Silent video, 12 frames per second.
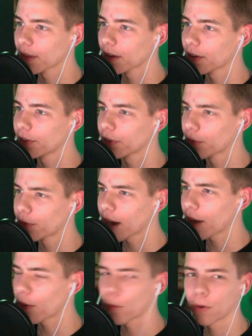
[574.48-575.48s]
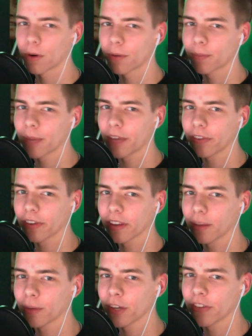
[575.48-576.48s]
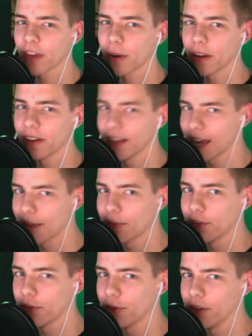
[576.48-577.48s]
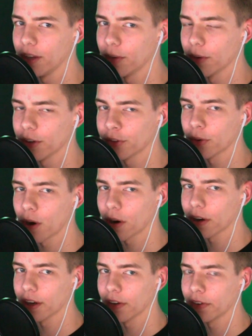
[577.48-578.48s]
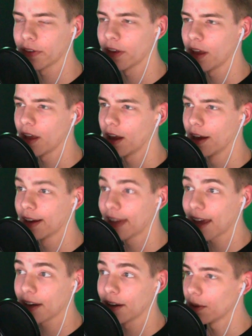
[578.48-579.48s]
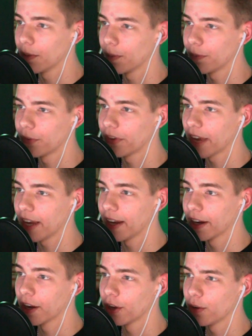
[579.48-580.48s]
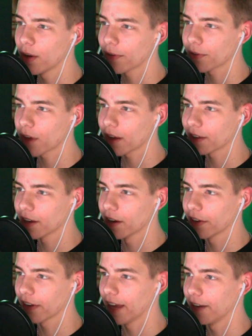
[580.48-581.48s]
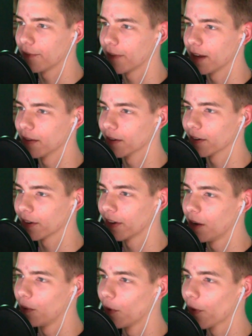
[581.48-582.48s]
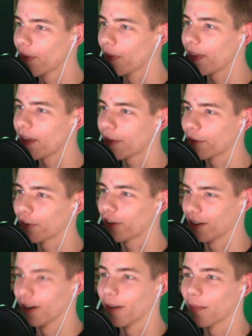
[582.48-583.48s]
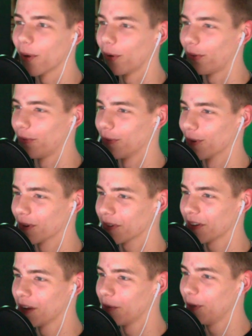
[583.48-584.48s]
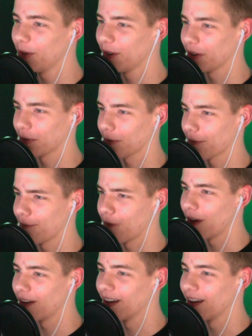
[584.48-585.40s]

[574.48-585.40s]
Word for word: So RareHorror basically reached out in DMs to the original artist, again saying, you have not done us any favors. We'll never share another post of yours. We do this for fun.